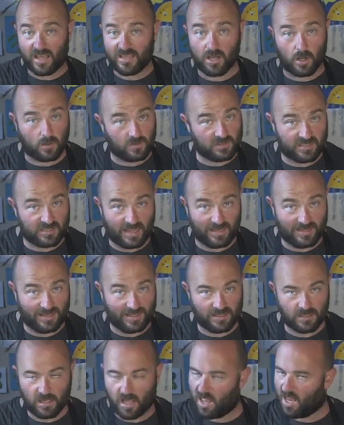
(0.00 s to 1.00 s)
go
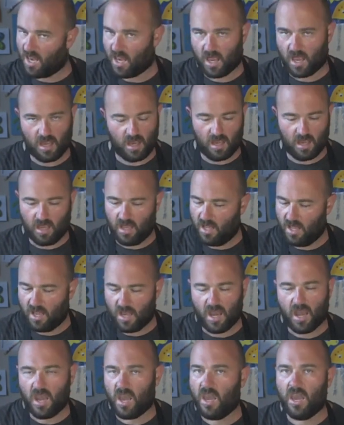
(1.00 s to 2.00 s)
sailing,
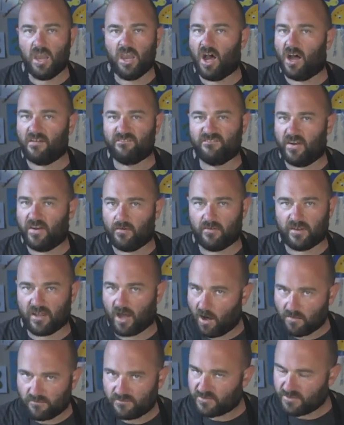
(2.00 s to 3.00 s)
not very
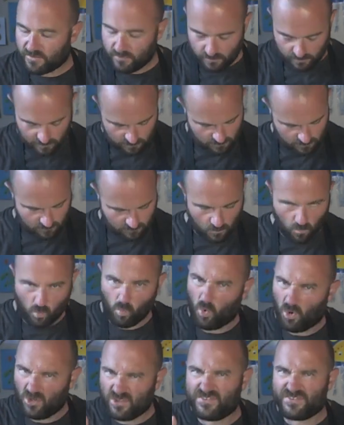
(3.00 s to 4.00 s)
often,
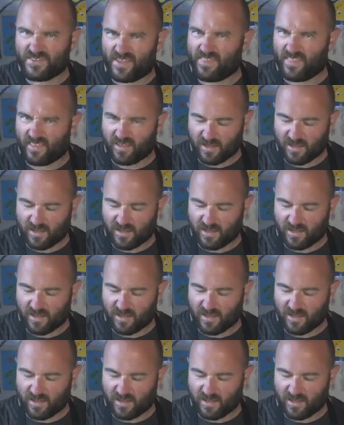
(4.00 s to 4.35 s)
once I think